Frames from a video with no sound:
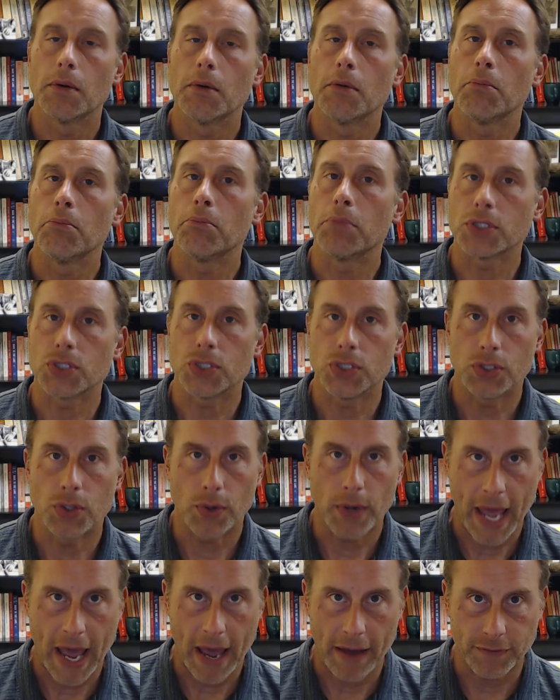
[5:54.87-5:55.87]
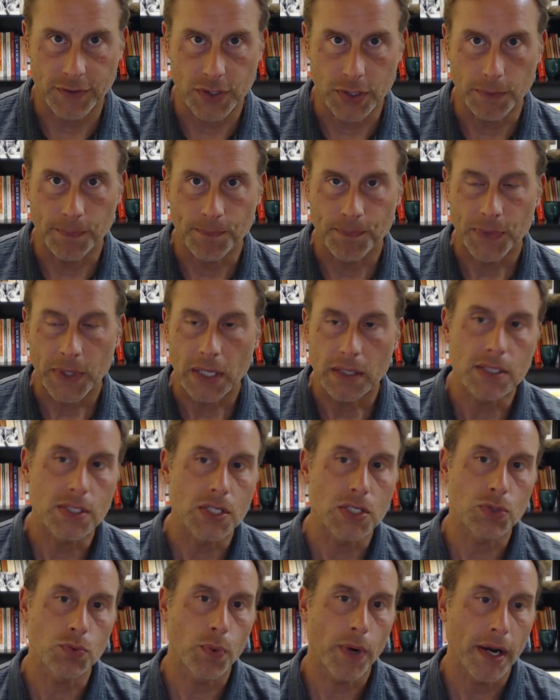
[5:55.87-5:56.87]
but you don't have to. This is
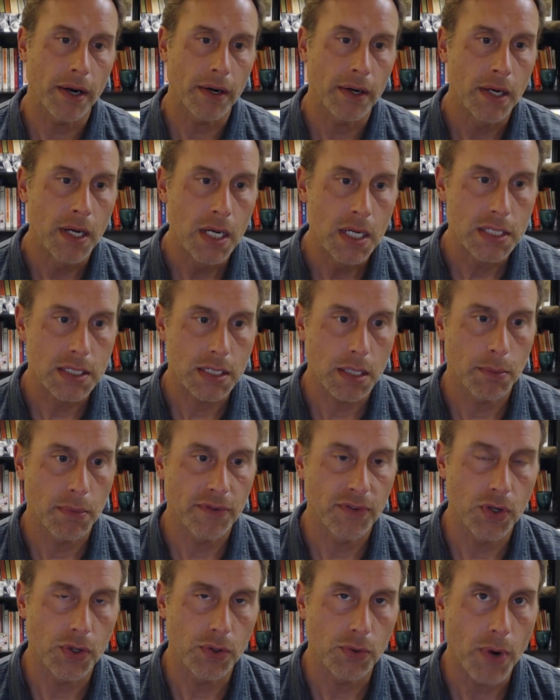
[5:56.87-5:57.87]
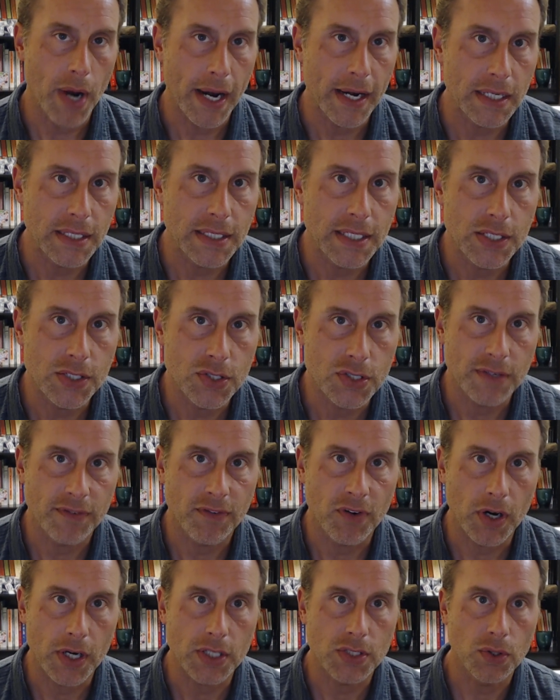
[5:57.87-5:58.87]
where some of your writing teachers have
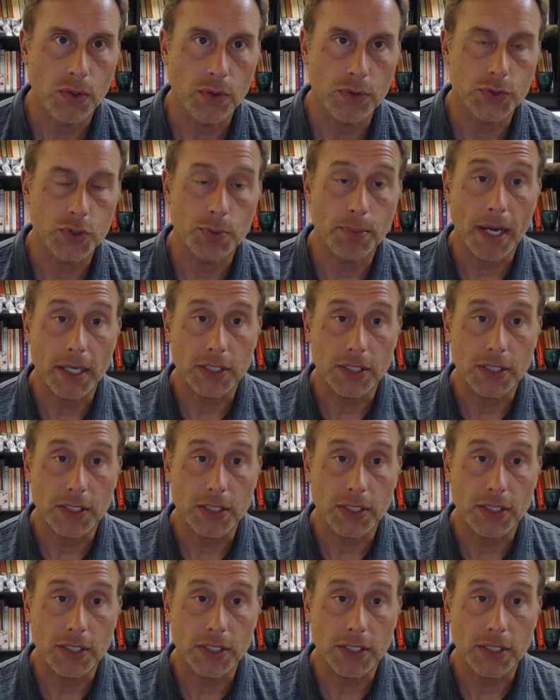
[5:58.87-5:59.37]
already told you about